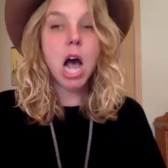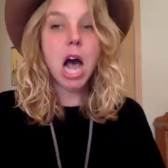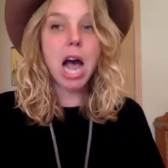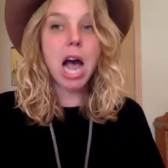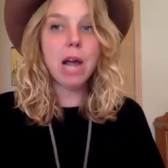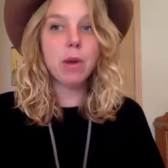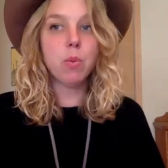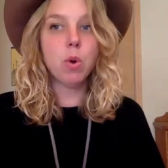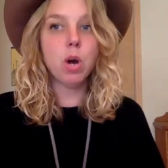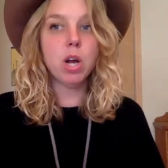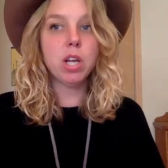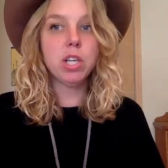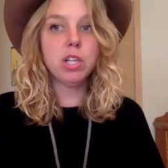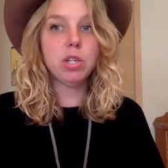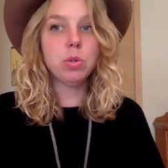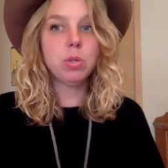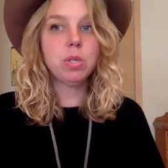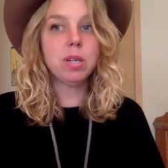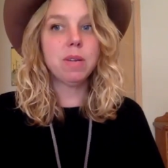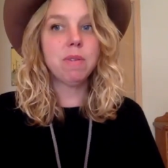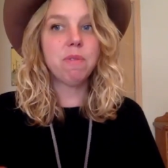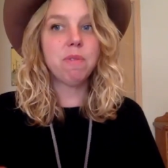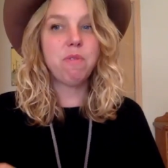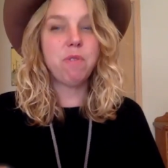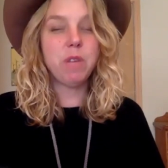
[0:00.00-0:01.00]
I want you
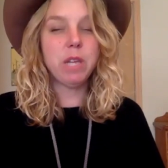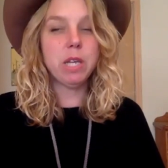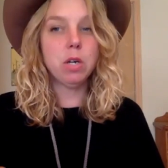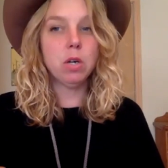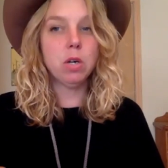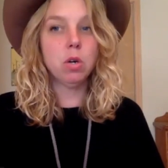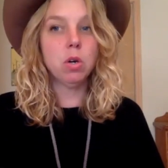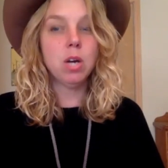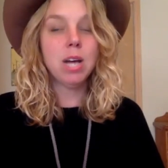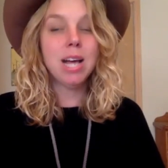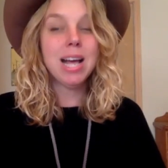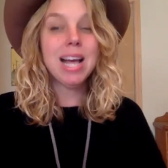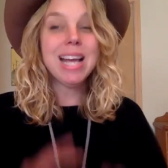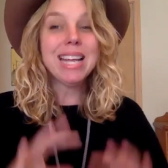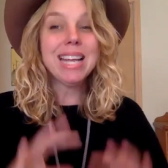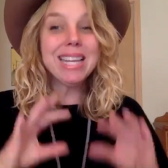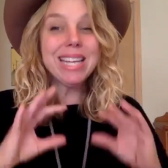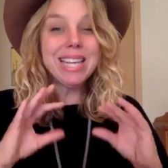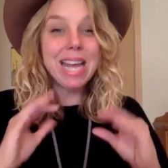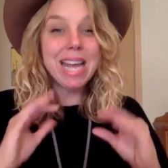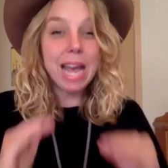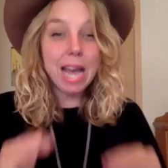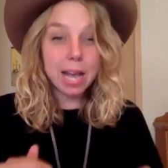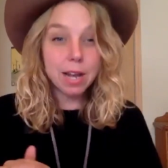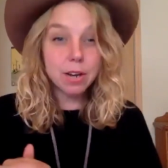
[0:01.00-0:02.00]
to feel
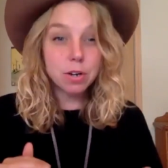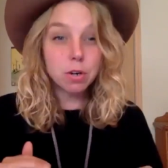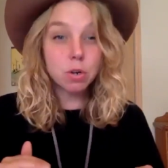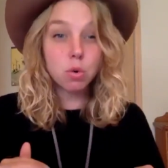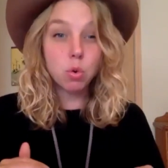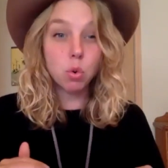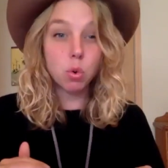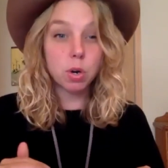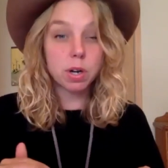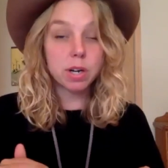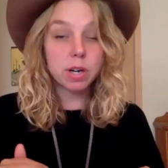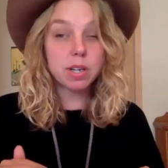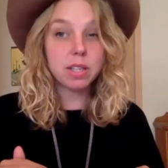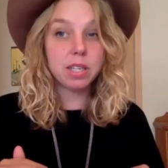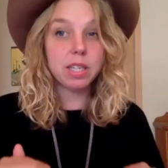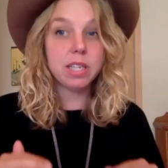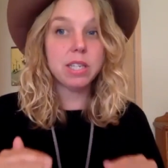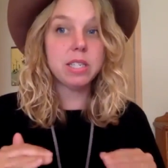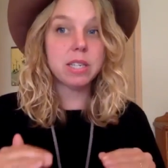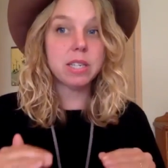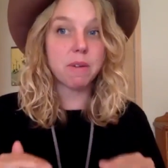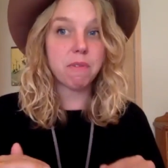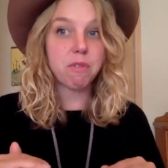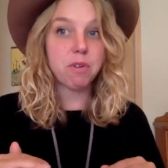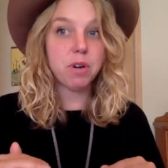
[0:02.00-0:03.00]
categorically
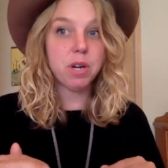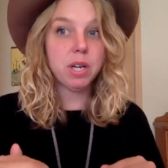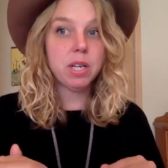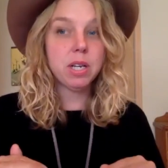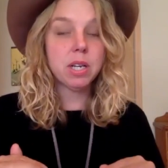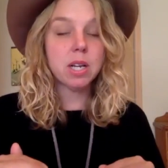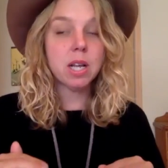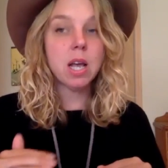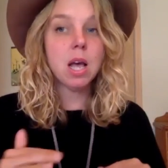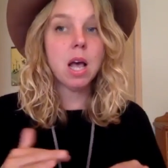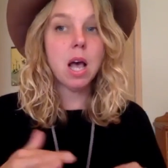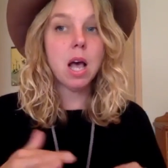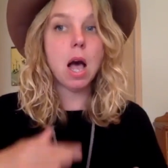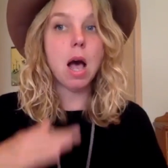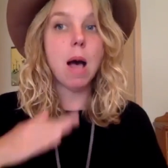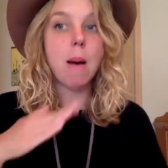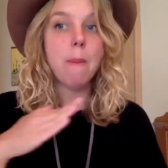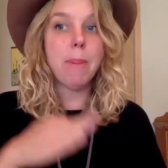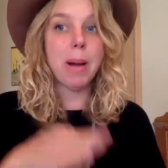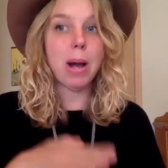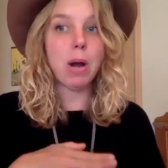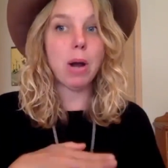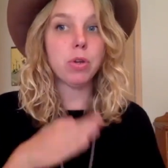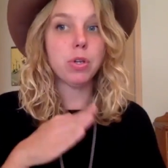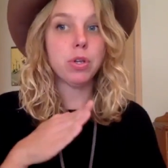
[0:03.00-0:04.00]
different
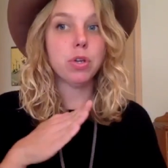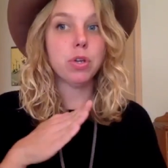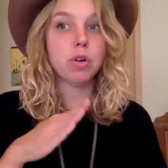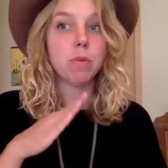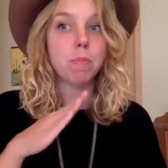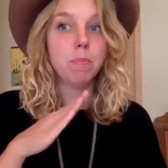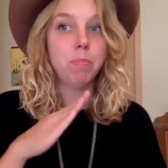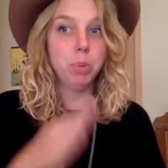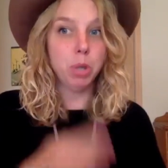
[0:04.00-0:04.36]
about your